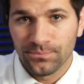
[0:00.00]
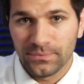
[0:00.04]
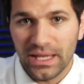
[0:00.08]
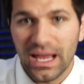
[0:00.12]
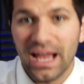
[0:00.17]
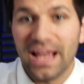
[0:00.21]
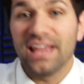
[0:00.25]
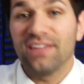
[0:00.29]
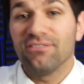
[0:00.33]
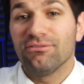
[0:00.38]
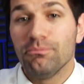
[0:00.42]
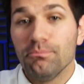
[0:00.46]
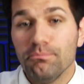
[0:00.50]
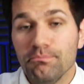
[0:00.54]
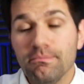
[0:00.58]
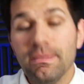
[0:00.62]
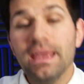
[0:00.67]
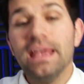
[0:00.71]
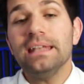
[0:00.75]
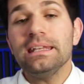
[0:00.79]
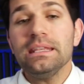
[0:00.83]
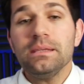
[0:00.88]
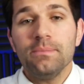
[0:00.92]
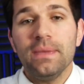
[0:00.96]
I have
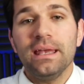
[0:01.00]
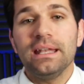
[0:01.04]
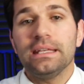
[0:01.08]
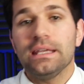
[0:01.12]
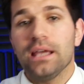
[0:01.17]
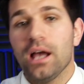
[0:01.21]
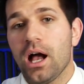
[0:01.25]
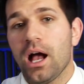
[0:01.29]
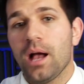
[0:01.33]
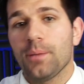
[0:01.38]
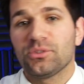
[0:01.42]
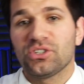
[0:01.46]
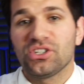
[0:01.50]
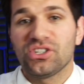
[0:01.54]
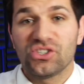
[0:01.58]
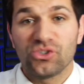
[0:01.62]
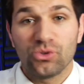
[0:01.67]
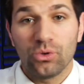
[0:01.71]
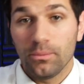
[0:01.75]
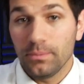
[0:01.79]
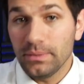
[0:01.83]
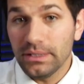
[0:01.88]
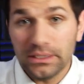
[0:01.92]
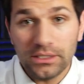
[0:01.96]
many options
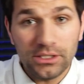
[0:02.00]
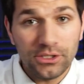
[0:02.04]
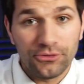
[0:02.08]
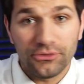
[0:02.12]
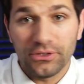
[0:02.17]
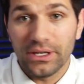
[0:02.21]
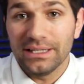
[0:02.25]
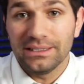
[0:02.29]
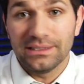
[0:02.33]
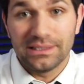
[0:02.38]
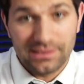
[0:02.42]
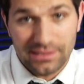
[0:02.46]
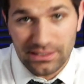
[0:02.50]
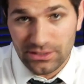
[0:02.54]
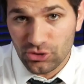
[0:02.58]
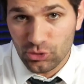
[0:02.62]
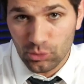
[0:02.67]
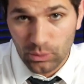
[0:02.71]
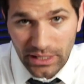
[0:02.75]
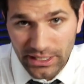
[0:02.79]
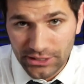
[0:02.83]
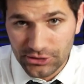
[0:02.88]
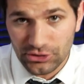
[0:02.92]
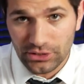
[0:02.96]
to ameliorate the
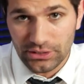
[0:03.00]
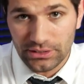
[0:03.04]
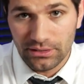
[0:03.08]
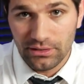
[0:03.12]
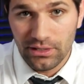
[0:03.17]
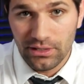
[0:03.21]
situation.